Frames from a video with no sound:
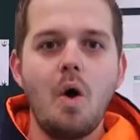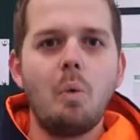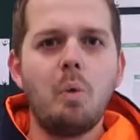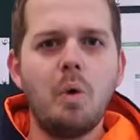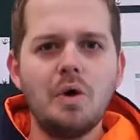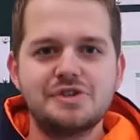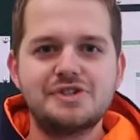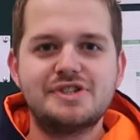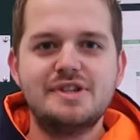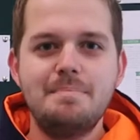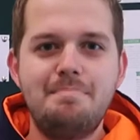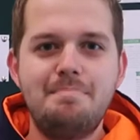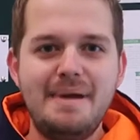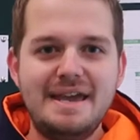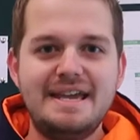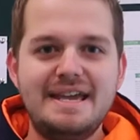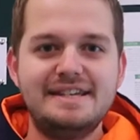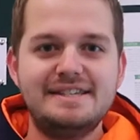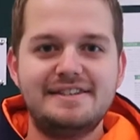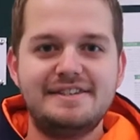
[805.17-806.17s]
What's the
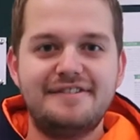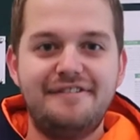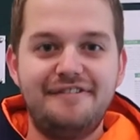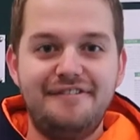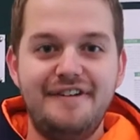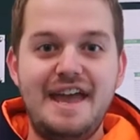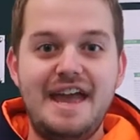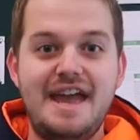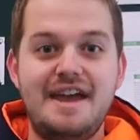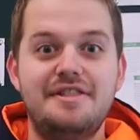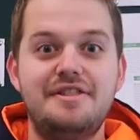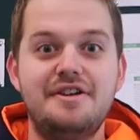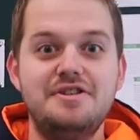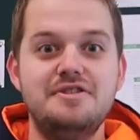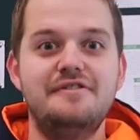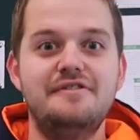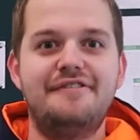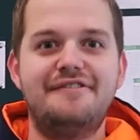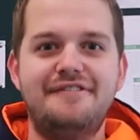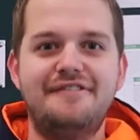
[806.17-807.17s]
biggest fear that
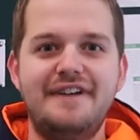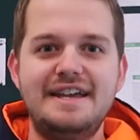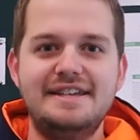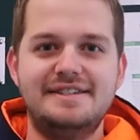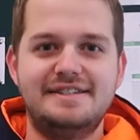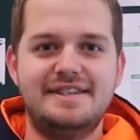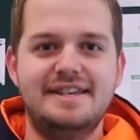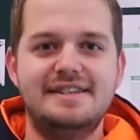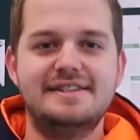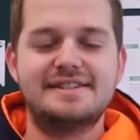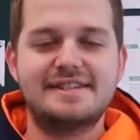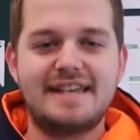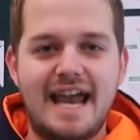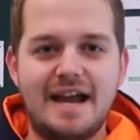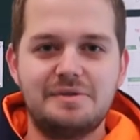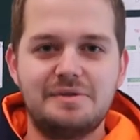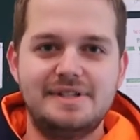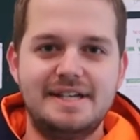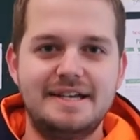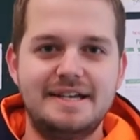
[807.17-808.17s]
you've faced in
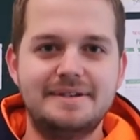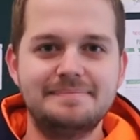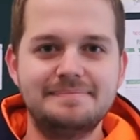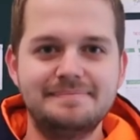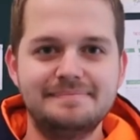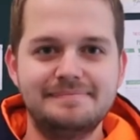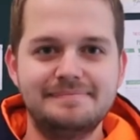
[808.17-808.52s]
scouting?